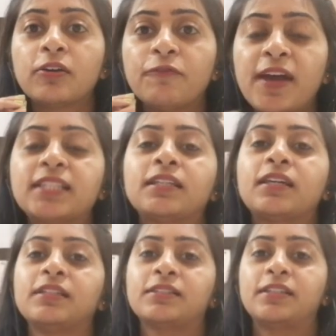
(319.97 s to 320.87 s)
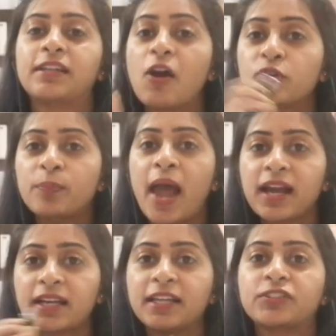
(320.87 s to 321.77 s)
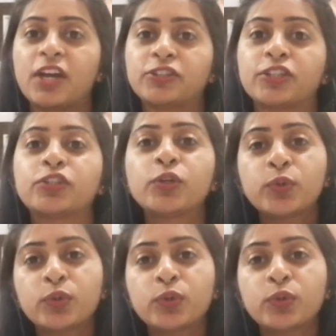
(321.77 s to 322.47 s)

vesicles, round bag like structures.